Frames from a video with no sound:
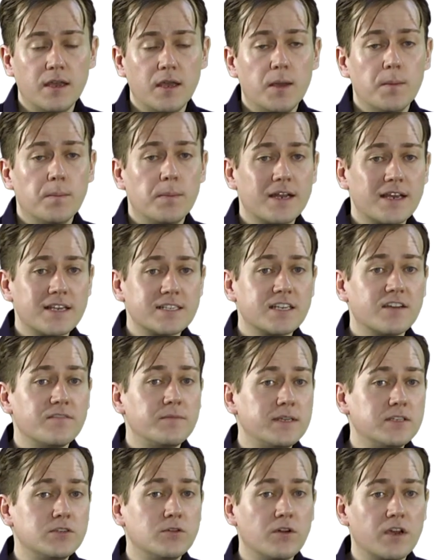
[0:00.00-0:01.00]
but as I've
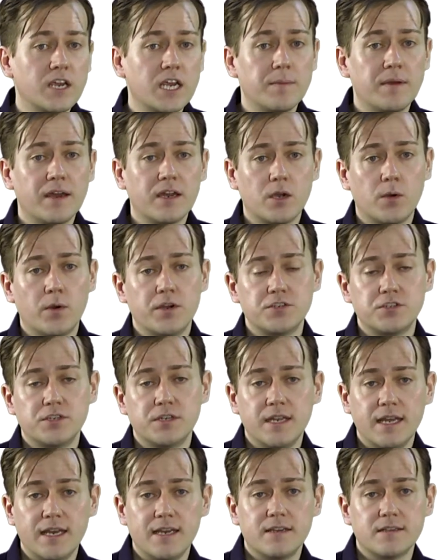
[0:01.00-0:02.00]
been talking about
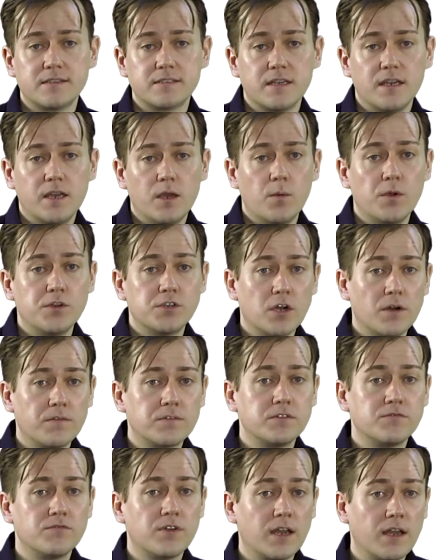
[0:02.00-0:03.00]
questionnaires, which
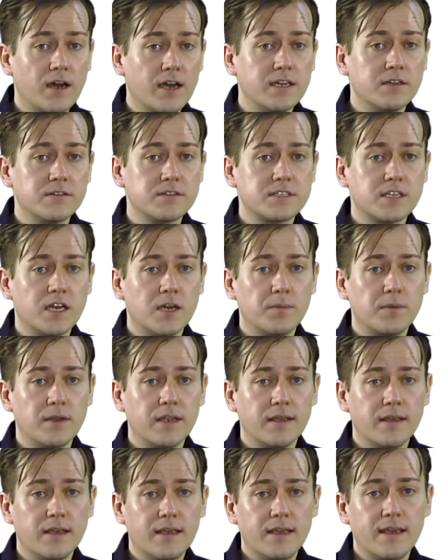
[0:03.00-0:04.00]
often rely on sampling,
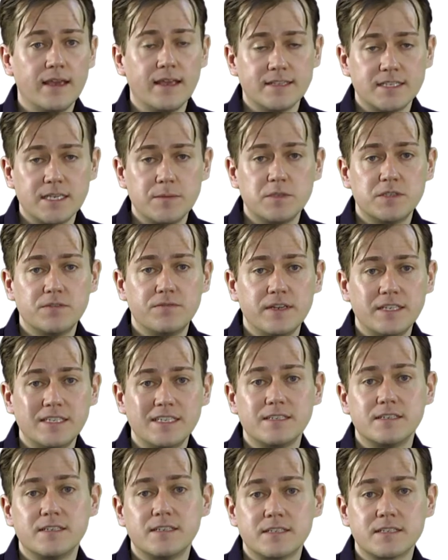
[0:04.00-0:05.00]
it seems fitting
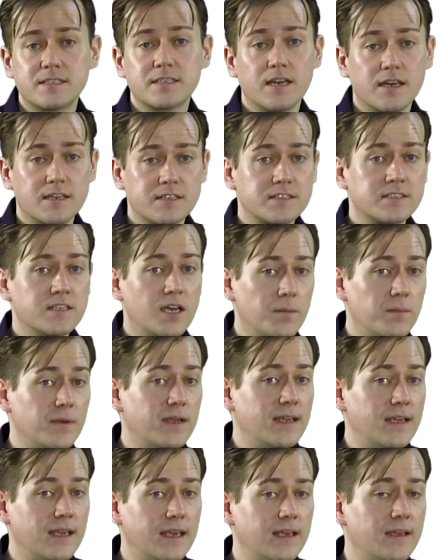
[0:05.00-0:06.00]
to discuss
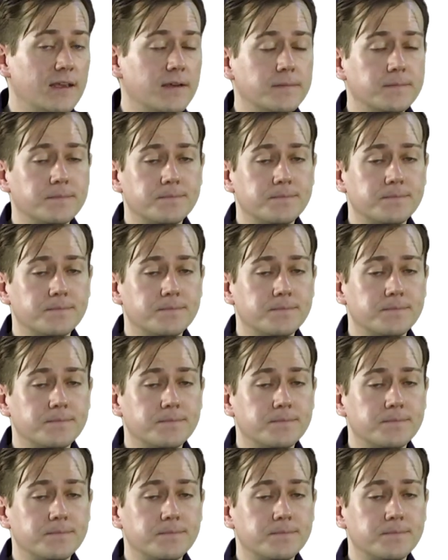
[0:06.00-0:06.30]
sampling here.